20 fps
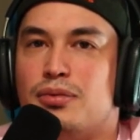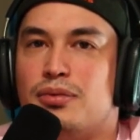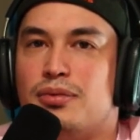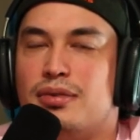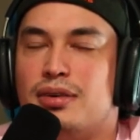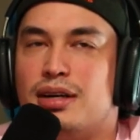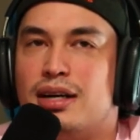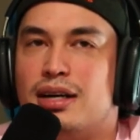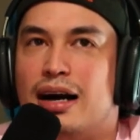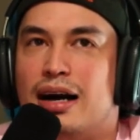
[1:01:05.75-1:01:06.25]

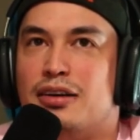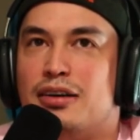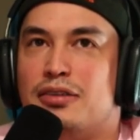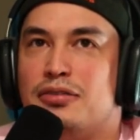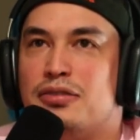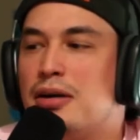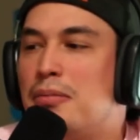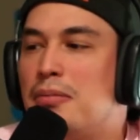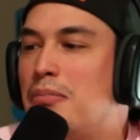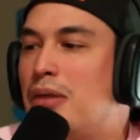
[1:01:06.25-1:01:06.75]
kind of
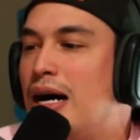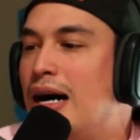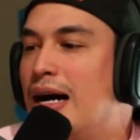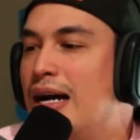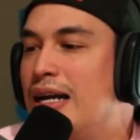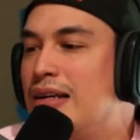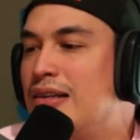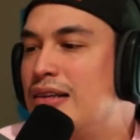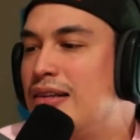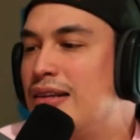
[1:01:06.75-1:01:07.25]

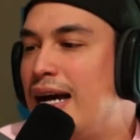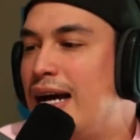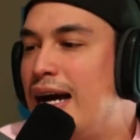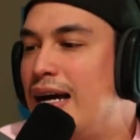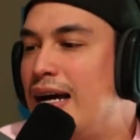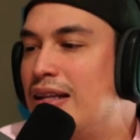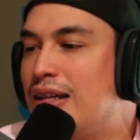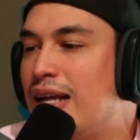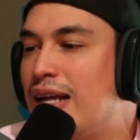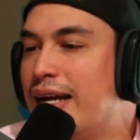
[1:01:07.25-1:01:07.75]
combined
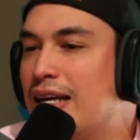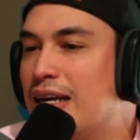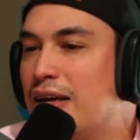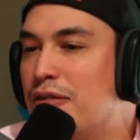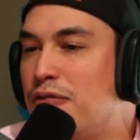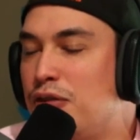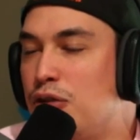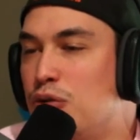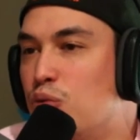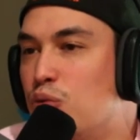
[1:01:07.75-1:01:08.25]
that. Like if
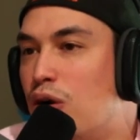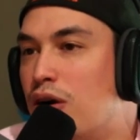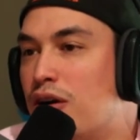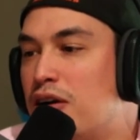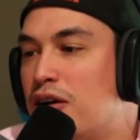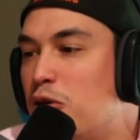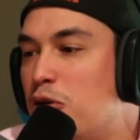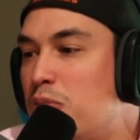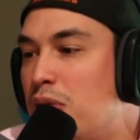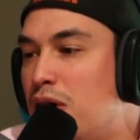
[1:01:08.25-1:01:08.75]
you want to
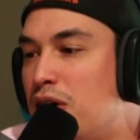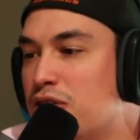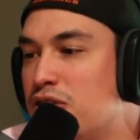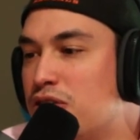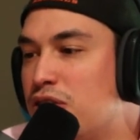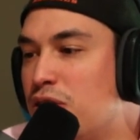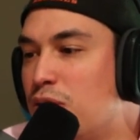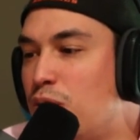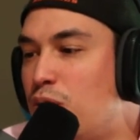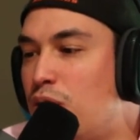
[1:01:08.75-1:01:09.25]
go balls
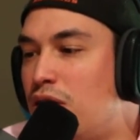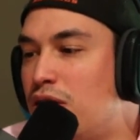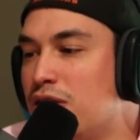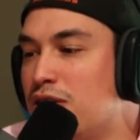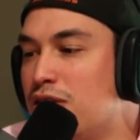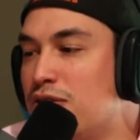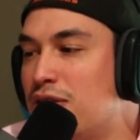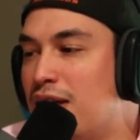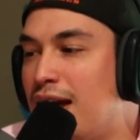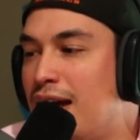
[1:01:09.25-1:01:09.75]
to the wall,
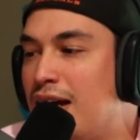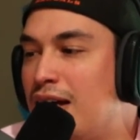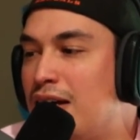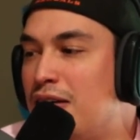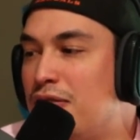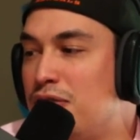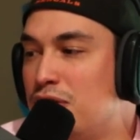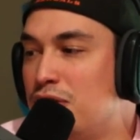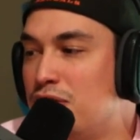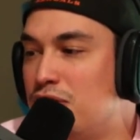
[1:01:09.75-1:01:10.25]
you can.
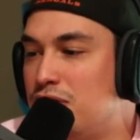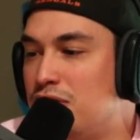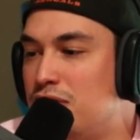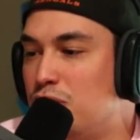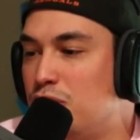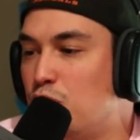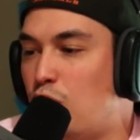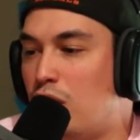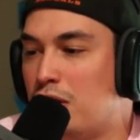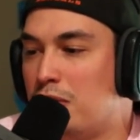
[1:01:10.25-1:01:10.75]
If you
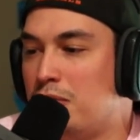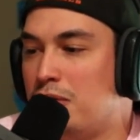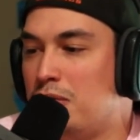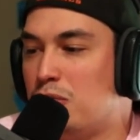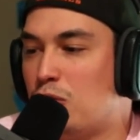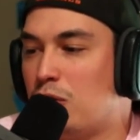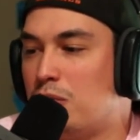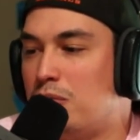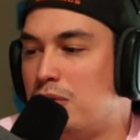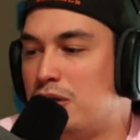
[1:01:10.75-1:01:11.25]
want to be
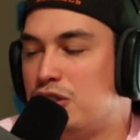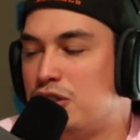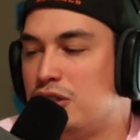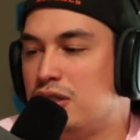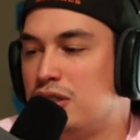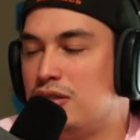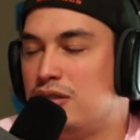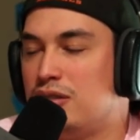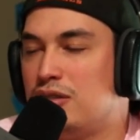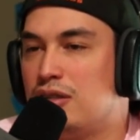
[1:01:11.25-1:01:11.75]
more budget
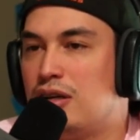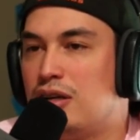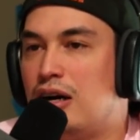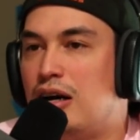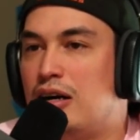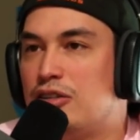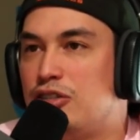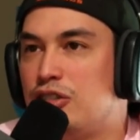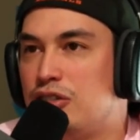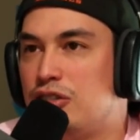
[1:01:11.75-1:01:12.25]

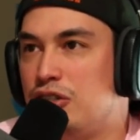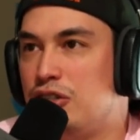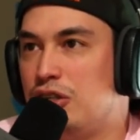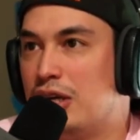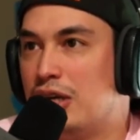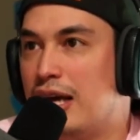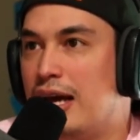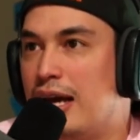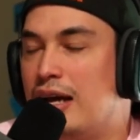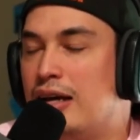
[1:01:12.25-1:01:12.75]
conscious, you
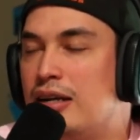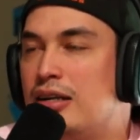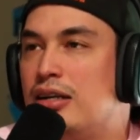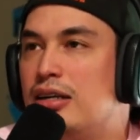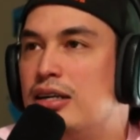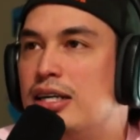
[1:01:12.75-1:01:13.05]
can.